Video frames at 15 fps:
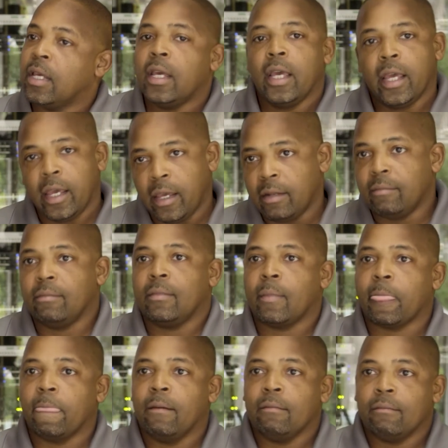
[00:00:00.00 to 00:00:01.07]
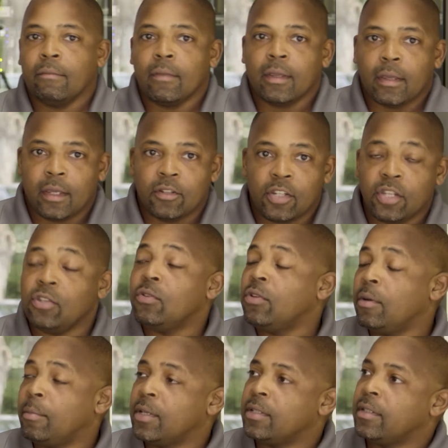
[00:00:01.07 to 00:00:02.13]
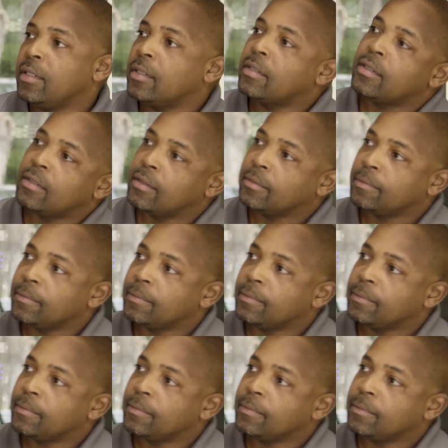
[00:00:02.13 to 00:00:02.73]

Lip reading: and continue your business.